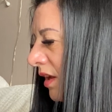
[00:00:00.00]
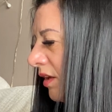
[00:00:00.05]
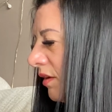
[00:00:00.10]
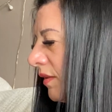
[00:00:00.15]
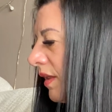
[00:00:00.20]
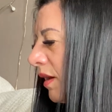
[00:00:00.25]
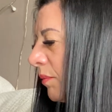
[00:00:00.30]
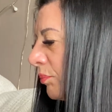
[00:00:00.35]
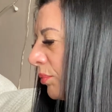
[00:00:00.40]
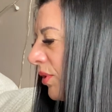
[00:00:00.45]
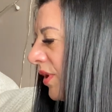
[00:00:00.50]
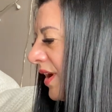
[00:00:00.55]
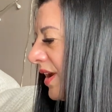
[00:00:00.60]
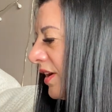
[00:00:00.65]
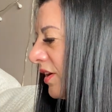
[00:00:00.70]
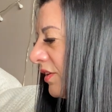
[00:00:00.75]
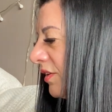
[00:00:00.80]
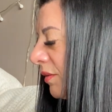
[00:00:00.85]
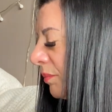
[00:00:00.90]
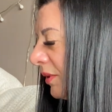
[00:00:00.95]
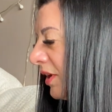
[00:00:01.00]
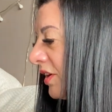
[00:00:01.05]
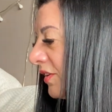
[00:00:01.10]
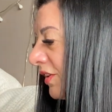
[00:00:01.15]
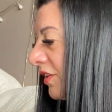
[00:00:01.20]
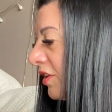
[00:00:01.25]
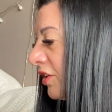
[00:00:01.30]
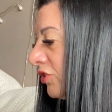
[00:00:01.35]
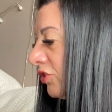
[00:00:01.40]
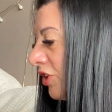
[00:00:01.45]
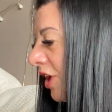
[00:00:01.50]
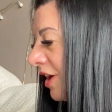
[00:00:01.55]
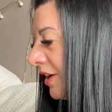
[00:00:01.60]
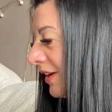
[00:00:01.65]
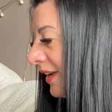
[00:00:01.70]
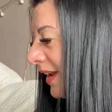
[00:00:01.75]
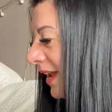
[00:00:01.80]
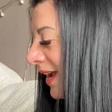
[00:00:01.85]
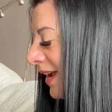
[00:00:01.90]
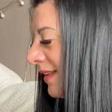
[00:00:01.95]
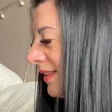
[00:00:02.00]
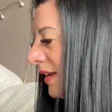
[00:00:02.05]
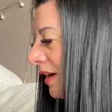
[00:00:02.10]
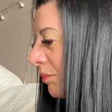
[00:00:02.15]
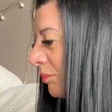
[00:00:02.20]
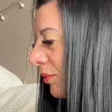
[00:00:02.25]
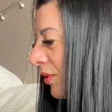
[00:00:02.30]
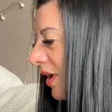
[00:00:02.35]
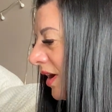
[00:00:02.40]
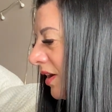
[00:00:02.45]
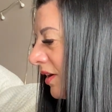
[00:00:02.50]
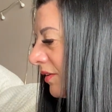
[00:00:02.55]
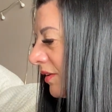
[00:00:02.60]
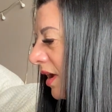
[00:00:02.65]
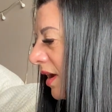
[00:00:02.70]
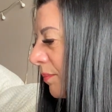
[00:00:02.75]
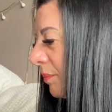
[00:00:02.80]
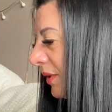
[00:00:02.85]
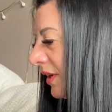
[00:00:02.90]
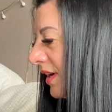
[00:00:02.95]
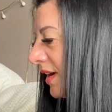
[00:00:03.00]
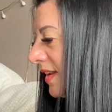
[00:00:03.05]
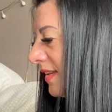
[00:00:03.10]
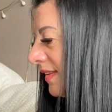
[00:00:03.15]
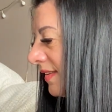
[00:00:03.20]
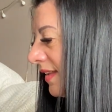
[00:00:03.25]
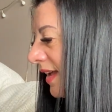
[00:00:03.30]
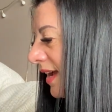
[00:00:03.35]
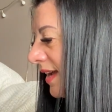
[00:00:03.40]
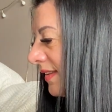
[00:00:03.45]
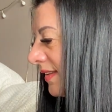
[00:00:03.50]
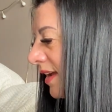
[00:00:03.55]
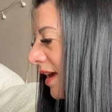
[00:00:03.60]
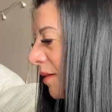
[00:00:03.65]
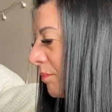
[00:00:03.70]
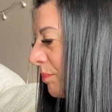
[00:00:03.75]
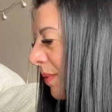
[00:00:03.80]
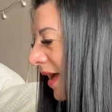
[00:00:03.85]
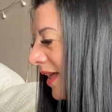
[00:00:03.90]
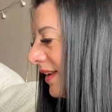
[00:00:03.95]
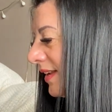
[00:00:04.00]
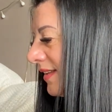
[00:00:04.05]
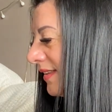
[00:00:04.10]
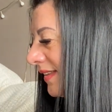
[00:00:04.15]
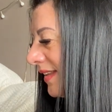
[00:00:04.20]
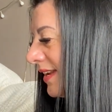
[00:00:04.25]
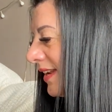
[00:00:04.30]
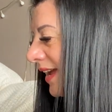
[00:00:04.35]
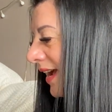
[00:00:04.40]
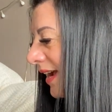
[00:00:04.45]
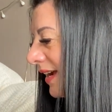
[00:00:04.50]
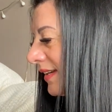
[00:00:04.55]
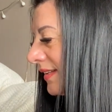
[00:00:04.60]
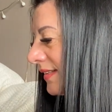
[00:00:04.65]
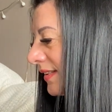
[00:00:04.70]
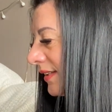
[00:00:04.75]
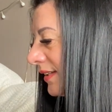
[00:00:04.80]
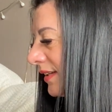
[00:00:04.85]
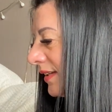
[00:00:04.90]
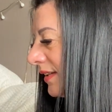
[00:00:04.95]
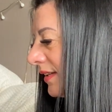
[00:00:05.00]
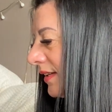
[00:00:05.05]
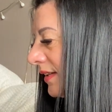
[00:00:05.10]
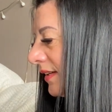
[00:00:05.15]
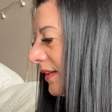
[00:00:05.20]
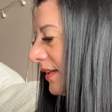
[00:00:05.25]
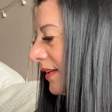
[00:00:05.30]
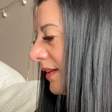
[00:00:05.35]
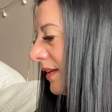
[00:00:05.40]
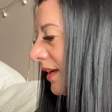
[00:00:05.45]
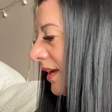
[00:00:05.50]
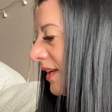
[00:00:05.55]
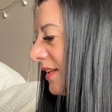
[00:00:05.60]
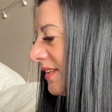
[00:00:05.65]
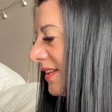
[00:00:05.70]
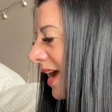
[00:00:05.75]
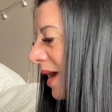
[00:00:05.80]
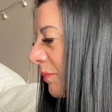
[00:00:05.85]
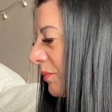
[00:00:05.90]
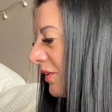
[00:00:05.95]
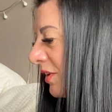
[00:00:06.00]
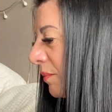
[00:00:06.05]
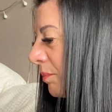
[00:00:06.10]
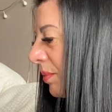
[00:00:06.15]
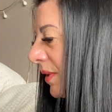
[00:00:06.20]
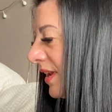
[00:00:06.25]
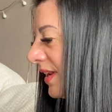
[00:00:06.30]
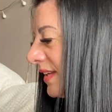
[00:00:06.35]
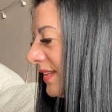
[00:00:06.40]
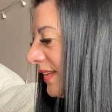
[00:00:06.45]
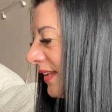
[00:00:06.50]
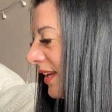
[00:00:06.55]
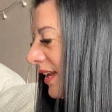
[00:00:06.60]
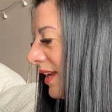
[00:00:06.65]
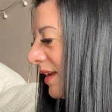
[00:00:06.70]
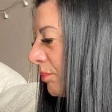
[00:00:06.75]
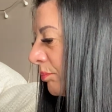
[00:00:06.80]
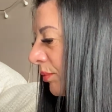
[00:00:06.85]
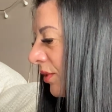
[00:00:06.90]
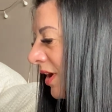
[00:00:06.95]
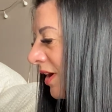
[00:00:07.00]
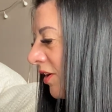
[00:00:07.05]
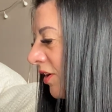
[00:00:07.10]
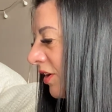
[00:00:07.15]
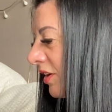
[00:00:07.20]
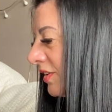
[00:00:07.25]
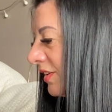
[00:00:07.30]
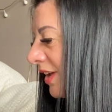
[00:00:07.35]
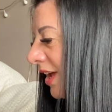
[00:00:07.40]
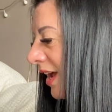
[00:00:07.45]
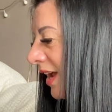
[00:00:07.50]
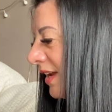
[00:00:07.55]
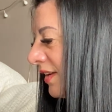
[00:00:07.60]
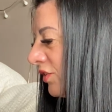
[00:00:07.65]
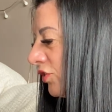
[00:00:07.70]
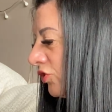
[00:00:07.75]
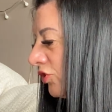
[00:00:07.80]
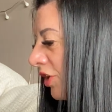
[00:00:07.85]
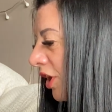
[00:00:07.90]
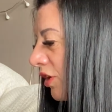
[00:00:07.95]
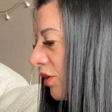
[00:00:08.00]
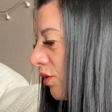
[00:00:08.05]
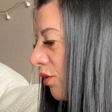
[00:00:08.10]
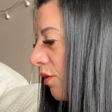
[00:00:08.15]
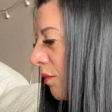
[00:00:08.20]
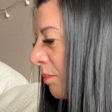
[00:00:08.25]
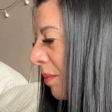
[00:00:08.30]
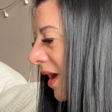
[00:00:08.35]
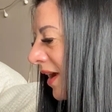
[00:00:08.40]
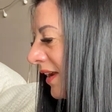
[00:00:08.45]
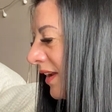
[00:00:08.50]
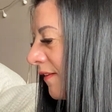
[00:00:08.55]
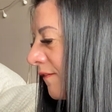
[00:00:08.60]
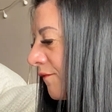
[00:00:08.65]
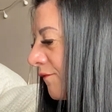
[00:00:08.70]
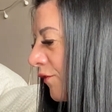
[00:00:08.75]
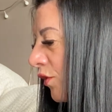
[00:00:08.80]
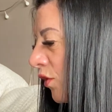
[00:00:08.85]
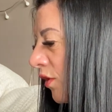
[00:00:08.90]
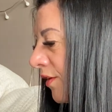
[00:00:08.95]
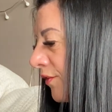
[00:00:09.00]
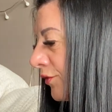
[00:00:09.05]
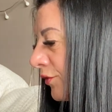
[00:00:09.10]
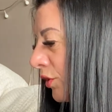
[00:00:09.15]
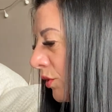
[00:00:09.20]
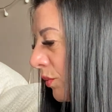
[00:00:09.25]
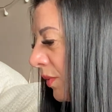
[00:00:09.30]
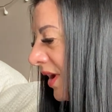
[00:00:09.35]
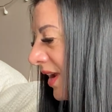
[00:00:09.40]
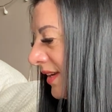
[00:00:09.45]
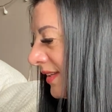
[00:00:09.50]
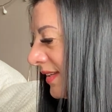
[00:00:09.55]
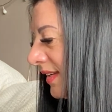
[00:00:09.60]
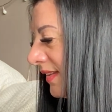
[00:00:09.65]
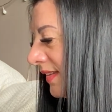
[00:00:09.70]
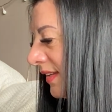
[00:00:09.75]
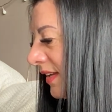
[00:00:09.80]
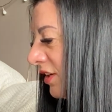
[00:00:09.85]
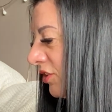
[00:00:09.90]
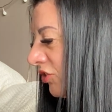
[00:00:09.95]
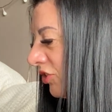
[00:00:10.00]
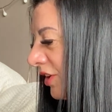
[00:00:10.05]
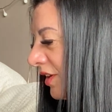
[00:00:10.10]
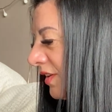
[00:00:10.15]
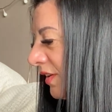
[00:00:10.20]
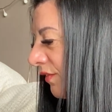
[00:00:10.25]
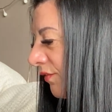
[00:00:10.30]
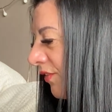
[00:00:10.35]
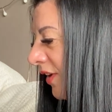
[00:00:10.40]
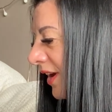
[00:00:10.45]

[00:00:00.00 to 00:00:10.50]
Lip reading: They're prior because of the juggling. They're prior because it says a balancing act. Adaptability, prioritize, juggle, back and forth, quick decisions,